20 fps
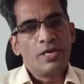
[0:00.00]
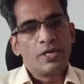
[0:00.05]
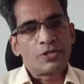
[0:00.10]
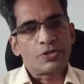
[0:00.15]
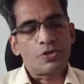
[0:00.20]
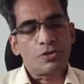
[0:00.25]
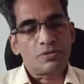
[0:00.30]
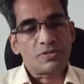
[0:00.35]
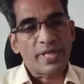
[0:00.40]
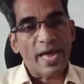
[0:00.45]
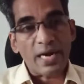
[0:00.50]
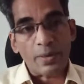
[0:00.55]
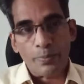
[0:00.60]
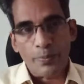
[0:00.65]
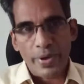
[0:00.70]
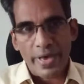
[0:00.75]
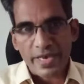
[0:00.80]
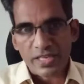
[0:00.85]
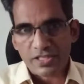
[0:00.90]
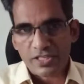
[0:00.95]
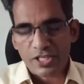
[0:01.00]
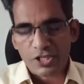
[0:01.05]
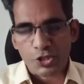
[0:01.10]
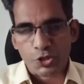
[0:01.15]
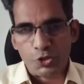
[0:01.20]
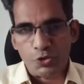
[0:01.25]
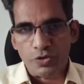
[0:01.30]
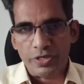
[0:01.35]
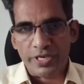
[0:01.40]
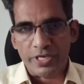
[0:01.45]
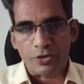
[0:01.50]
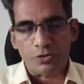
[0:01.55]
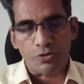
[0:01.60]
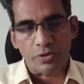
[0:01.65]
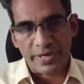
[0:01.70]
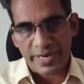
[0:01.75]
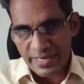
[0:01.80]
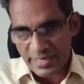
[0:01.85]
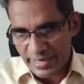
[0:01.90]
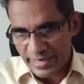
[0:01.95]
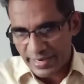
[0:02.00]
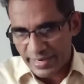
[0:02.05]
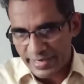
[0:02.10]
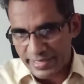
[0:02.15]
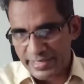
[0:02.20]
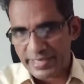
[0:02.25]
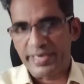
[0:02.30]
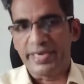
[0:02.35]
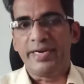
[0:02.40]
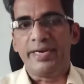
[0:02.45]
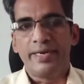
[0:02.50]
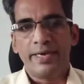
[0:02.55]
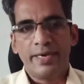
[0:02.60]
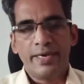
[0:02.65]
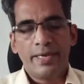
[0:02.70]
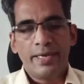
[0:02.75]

So that makes the student to get connected